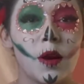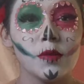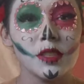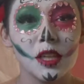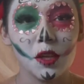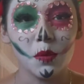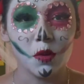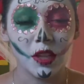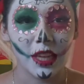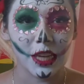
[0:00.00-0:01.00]
I was thinking
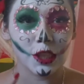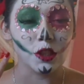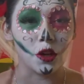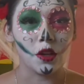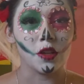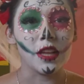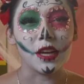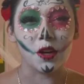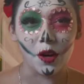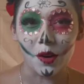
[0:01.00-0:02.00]
more like dark,
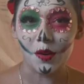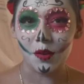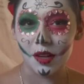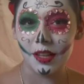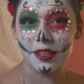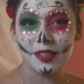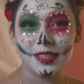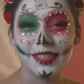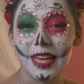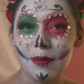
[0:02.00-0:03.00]
like cocoa colors